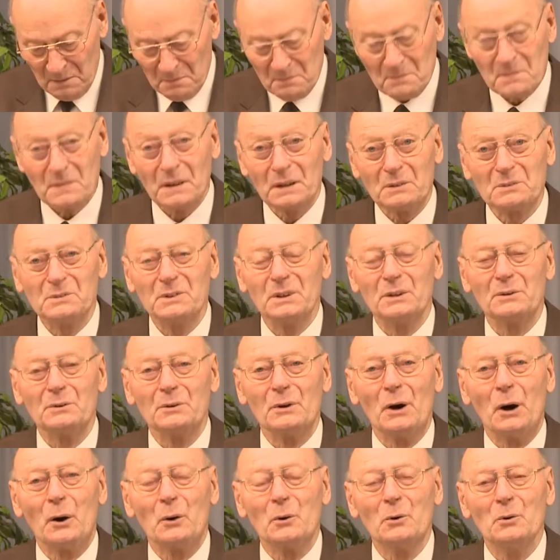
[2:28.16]
then you
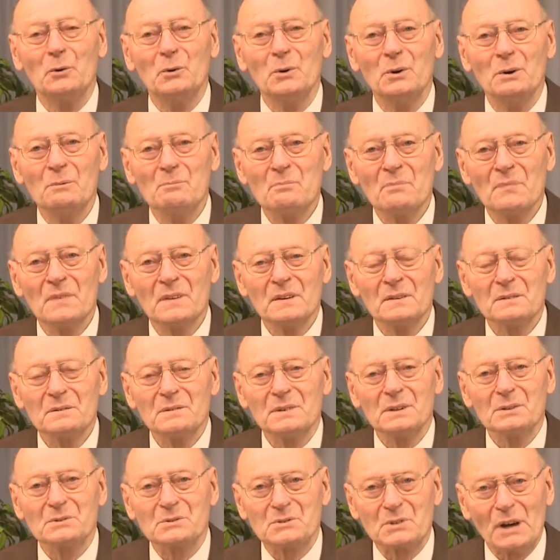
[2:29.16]
know
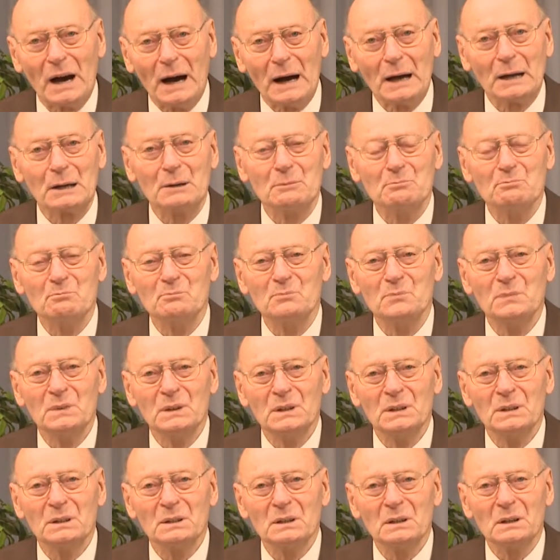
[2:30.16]
the time
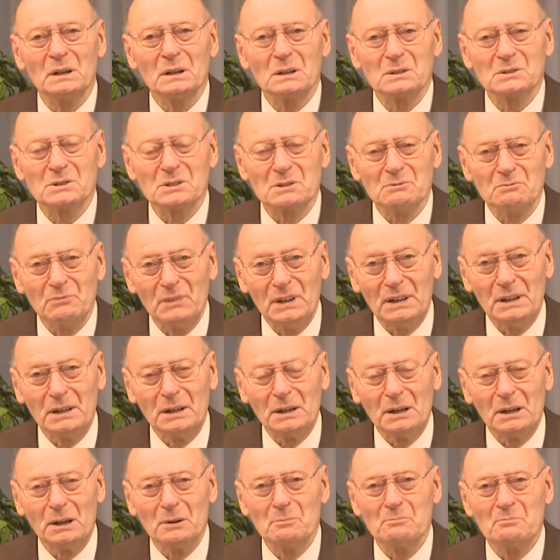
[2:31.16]
is
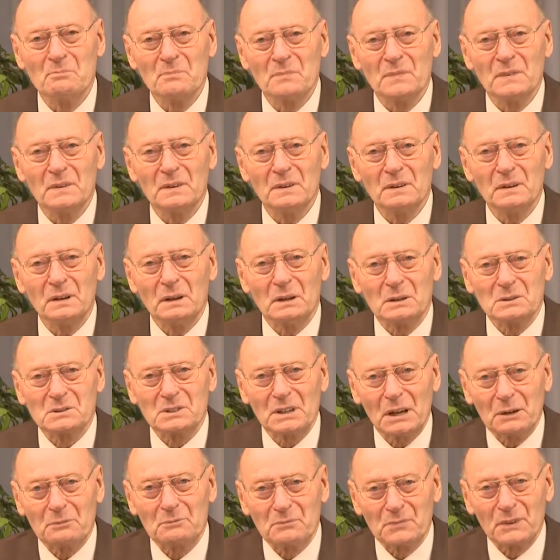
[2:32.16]
near, it's
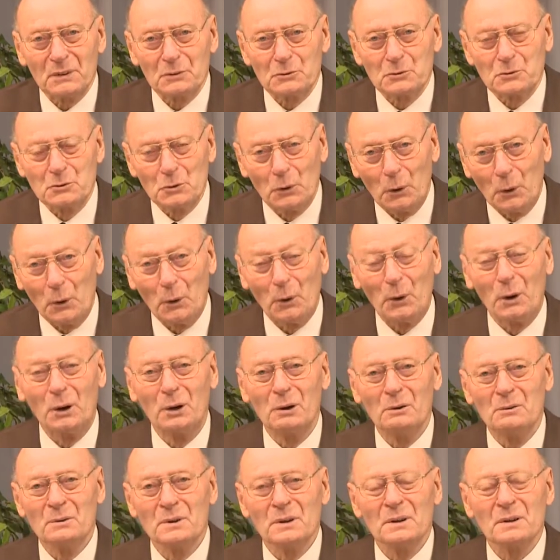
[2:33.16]
at the
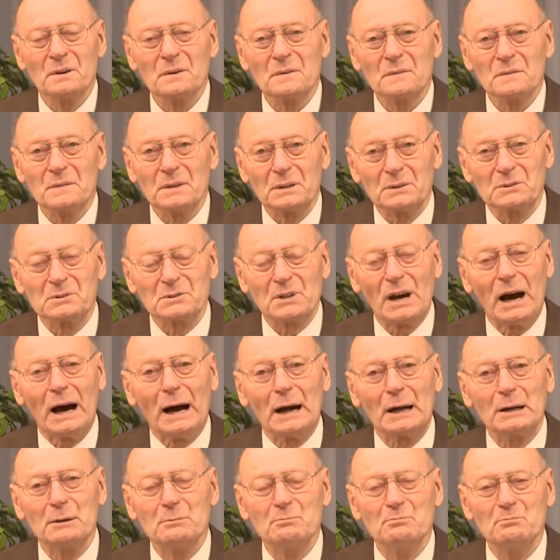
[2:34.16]
door, the
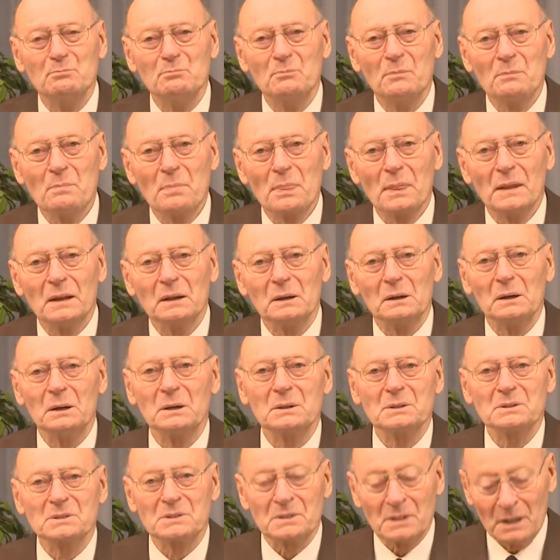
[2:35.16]
time
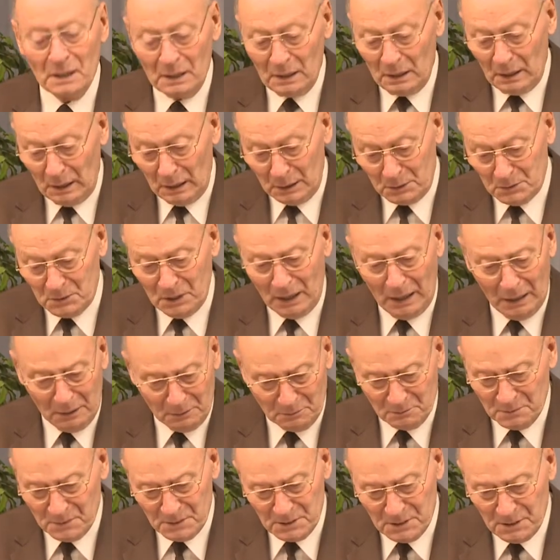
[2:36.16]
is at
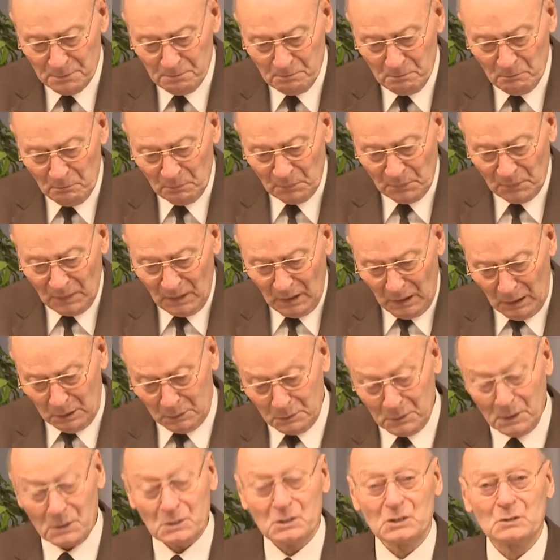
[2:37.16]
hand.
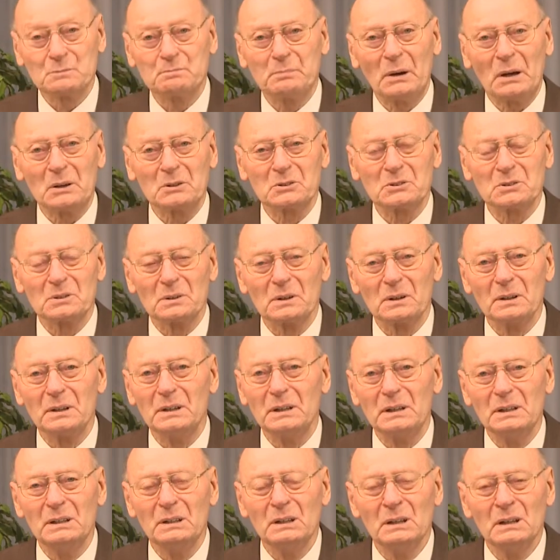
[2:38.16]
And
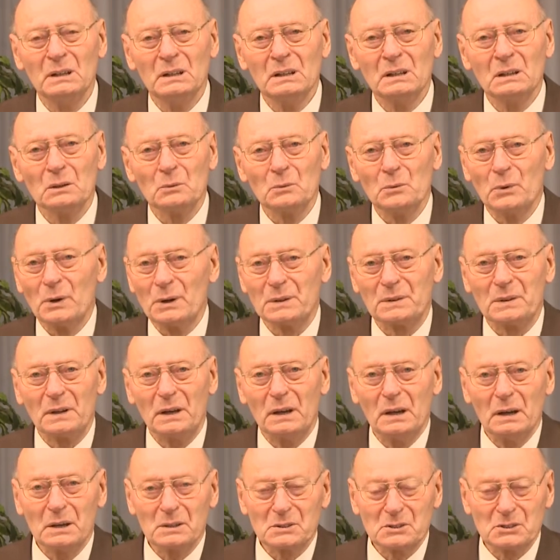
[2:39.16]
especially with
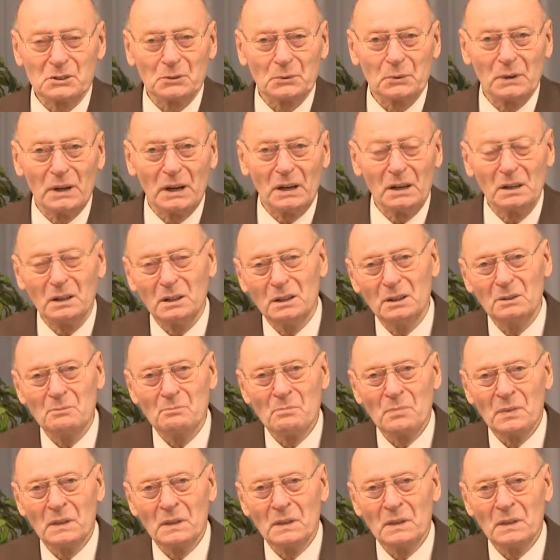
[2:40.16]
Israel,